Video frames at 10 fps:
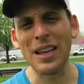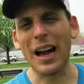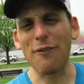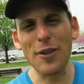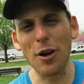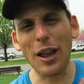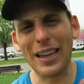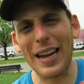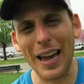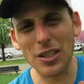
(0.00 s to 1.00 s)
I feel
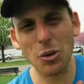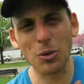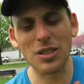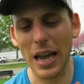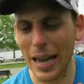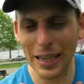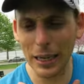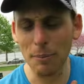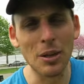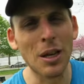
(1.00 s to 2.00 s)
like an asshole saying
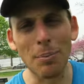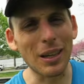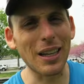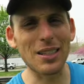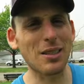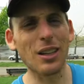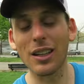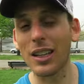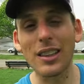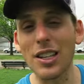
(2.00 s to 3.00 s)
it, but let's
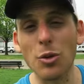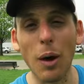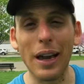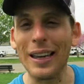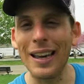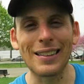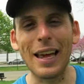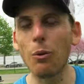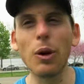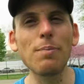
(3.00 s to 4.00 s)
look at it this way.
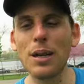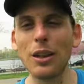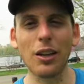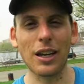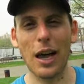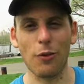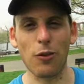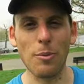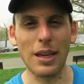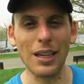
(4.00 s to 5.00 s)
They wouldn't be looking out
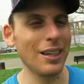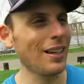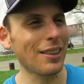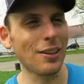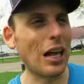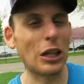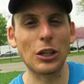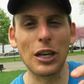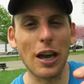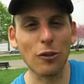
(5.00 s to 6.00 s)
for me. They're not
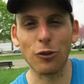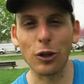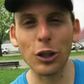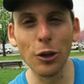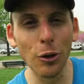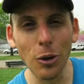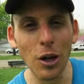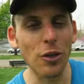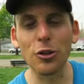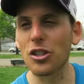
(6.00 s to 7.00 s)
looking out for you.
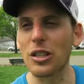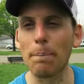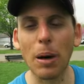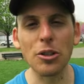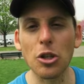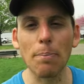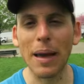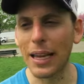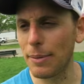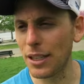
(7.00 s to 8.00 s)
They're just a bunch of
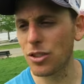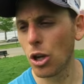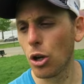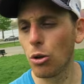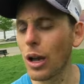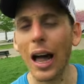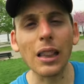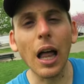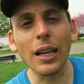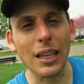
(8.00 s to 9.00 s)
babies who
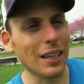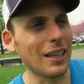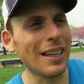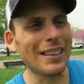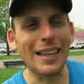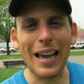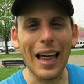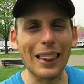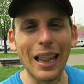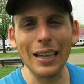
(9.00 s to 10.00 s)
got lucky. They
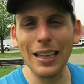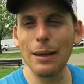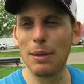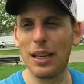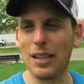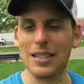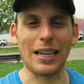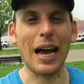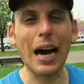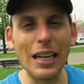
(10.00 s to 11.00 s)
got lucky because
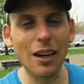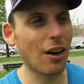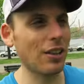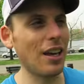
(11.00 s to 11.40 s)
they got in on